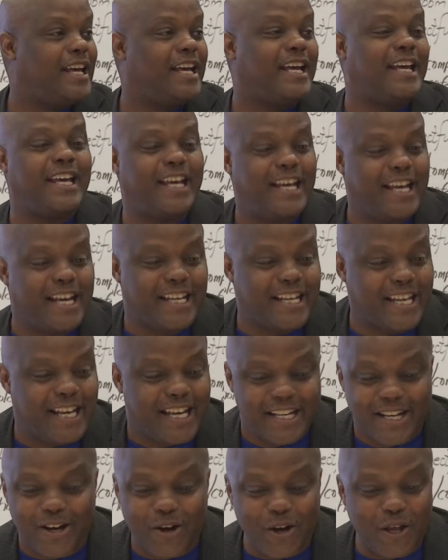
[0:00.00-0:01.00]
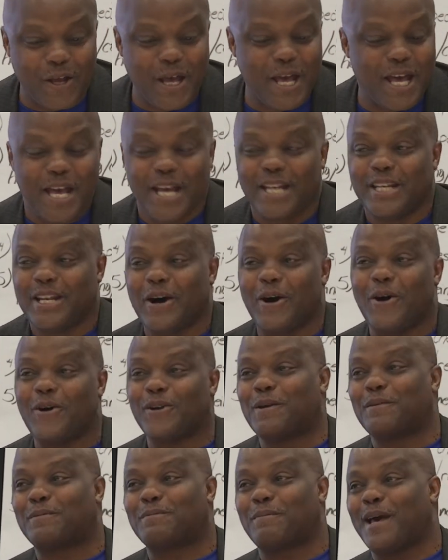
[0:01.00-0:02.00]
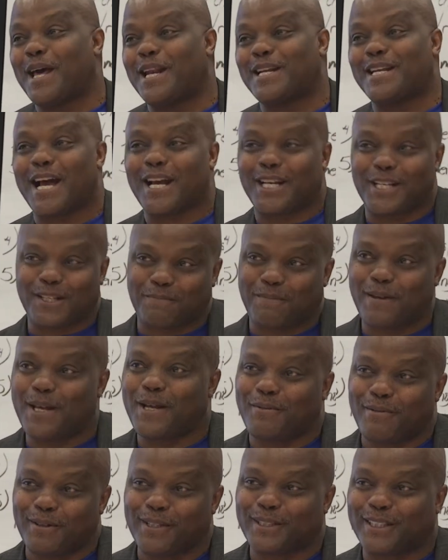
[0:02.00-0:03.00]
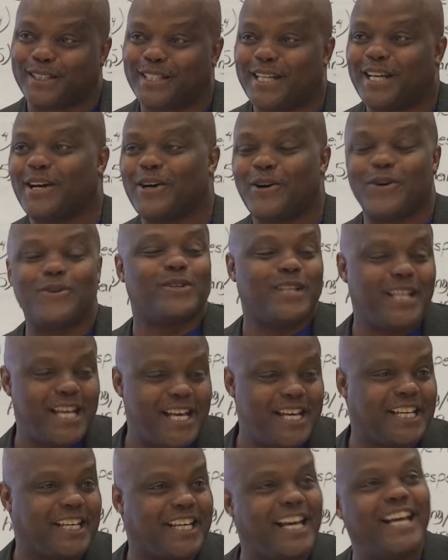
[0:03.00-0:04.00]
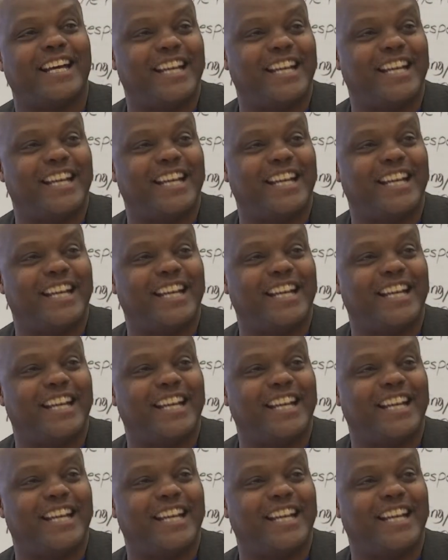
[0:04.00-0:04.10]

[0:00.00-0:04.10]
the only Spanish I could speak was ole.